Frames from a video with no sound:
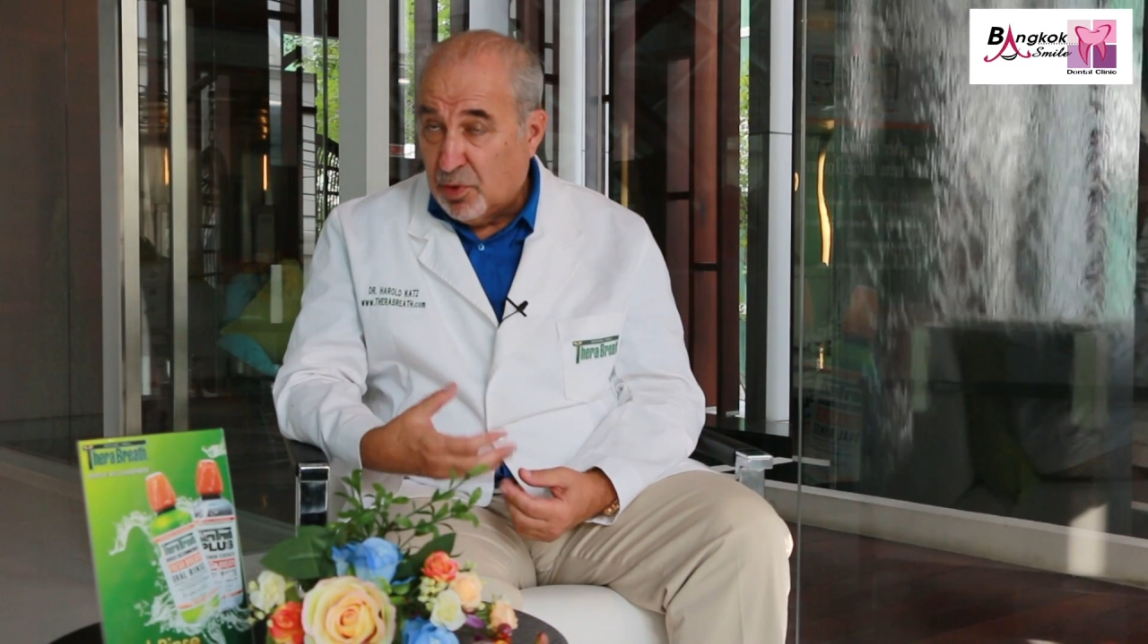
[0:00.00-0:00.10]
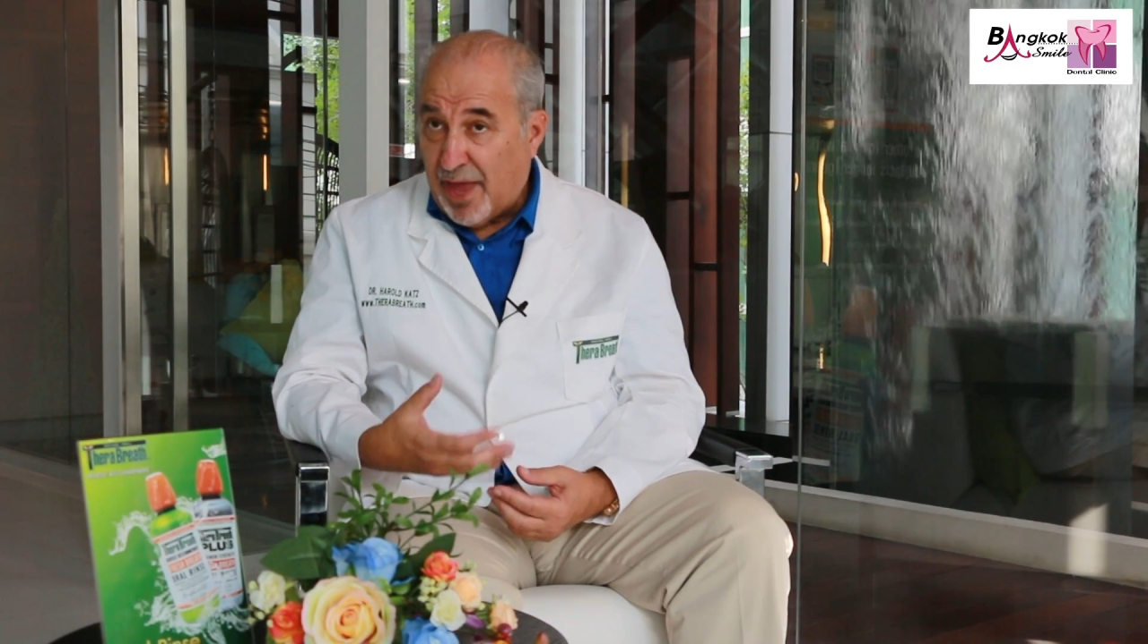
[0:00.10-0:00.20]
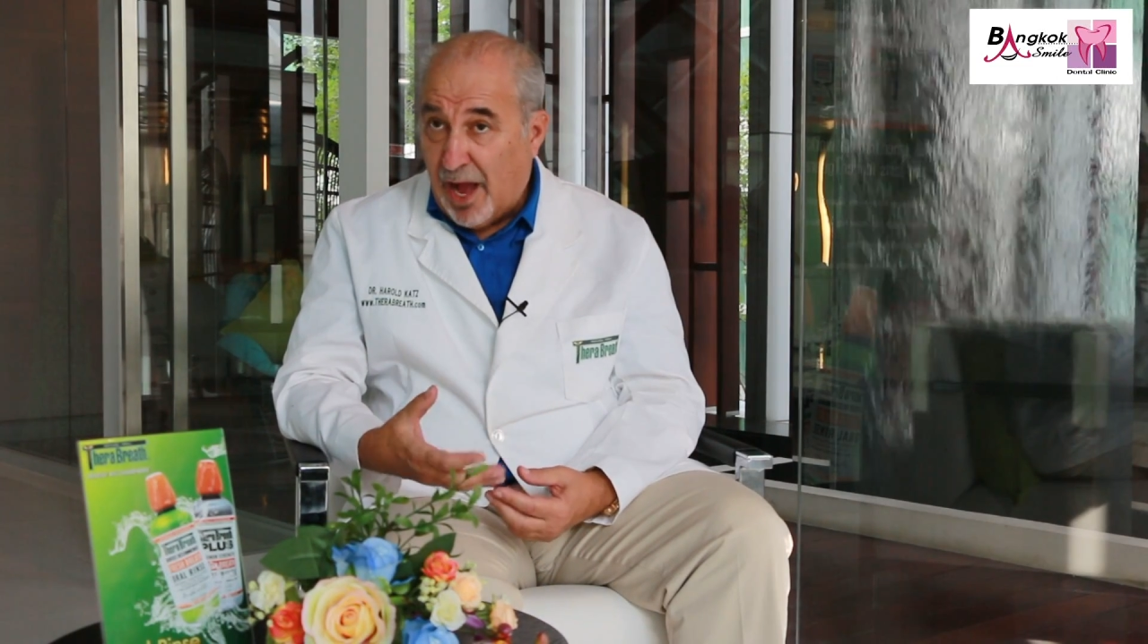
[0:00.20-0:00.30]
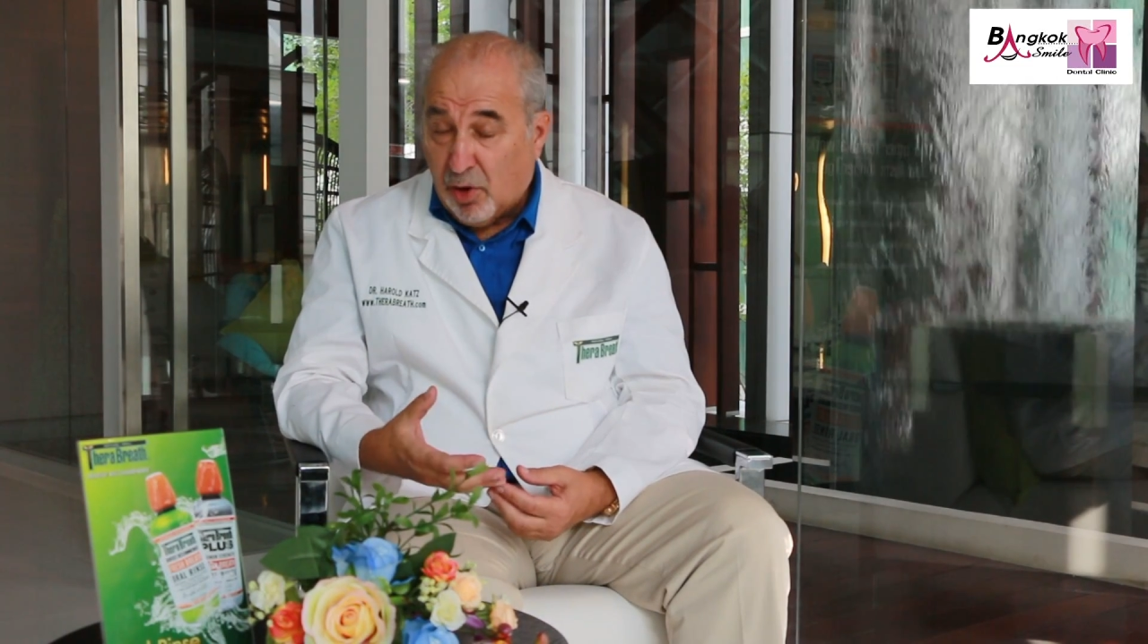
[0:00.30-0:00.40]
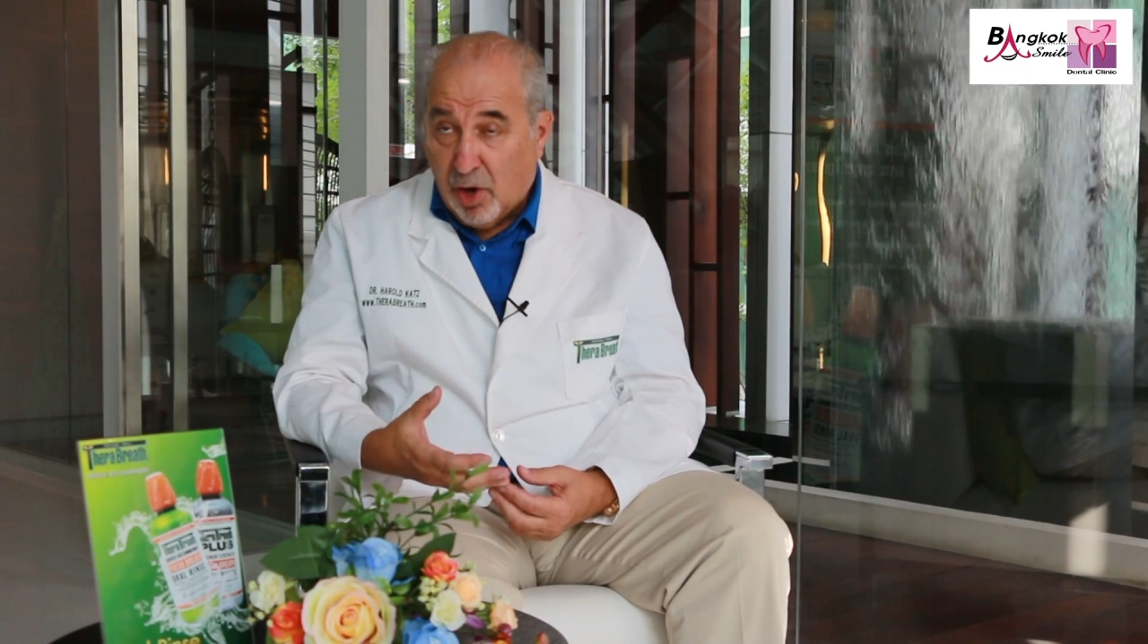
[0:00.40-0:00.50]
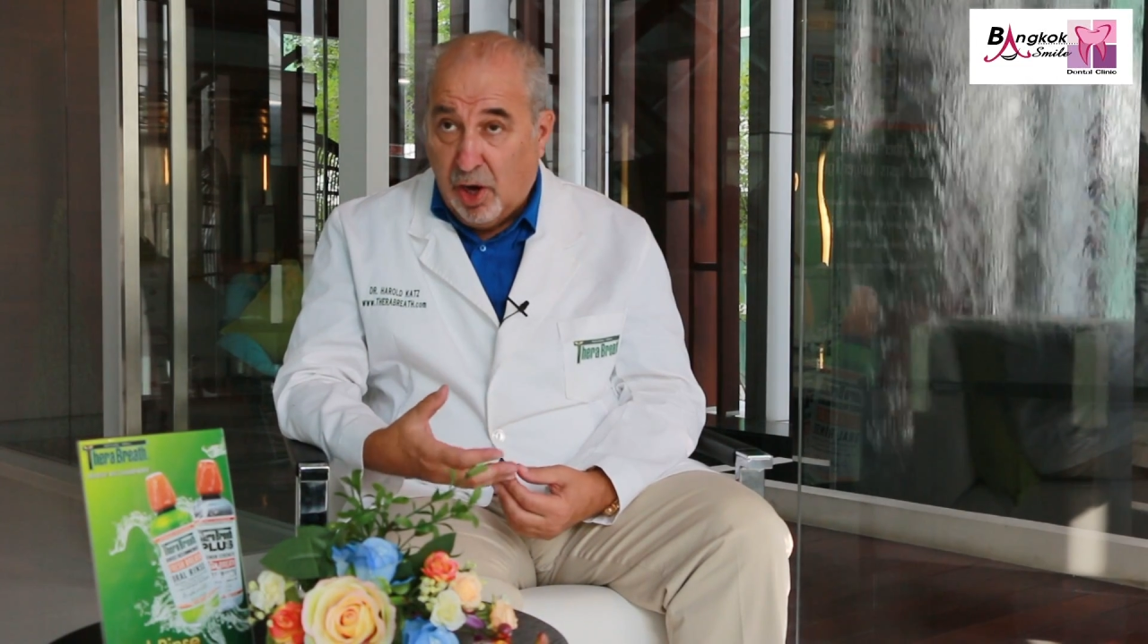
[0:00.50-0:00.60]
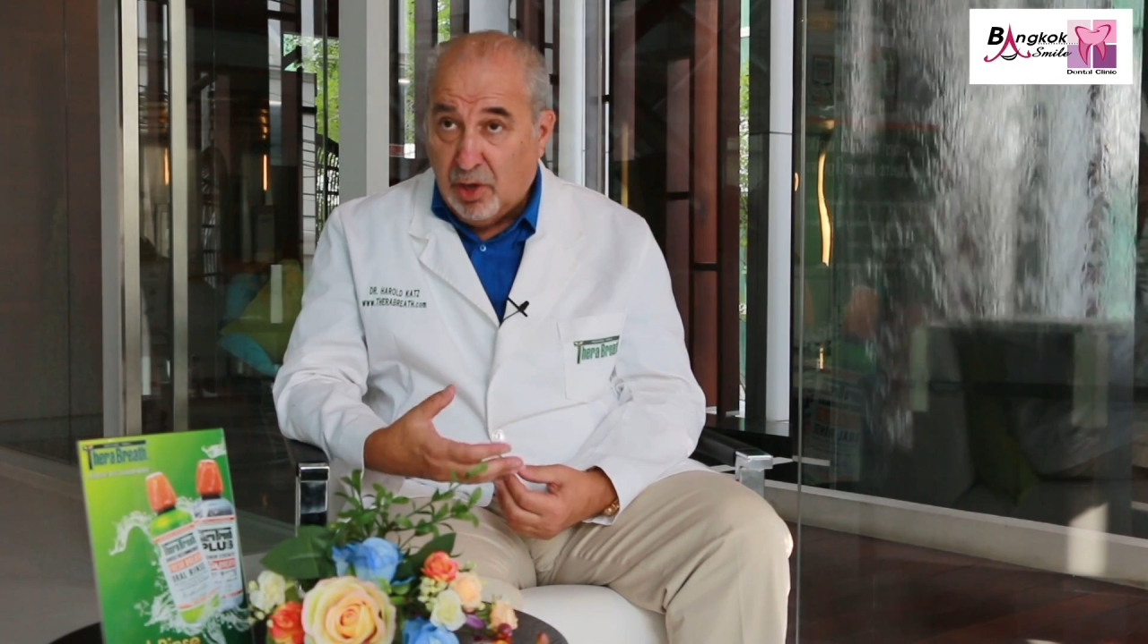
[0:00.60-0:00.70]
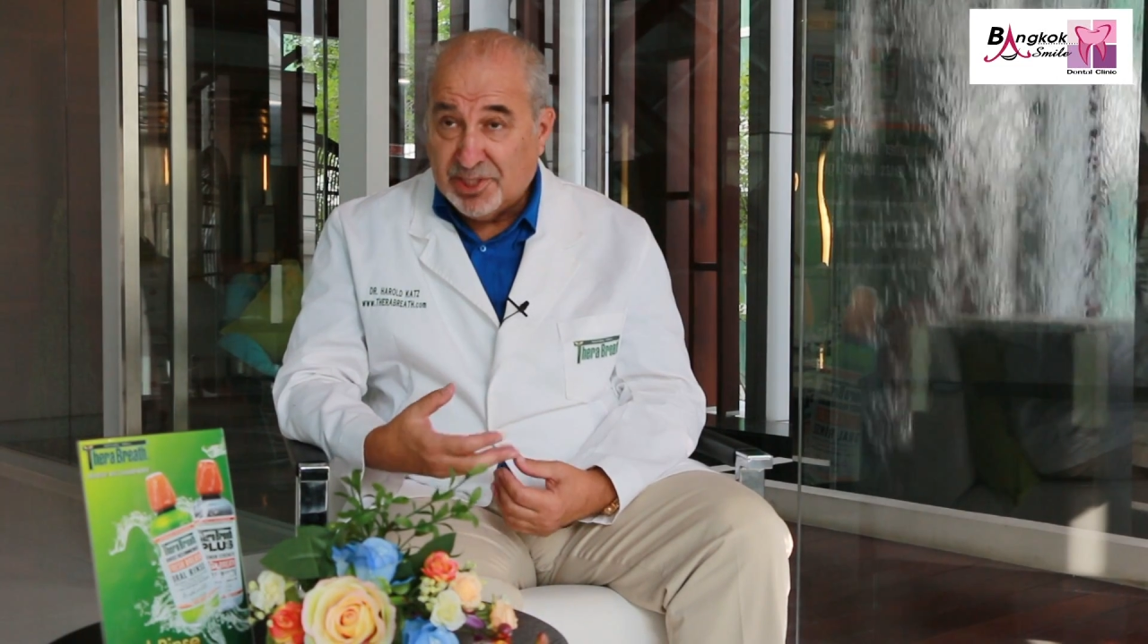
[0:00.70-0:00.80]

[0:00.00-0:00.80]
with alcohol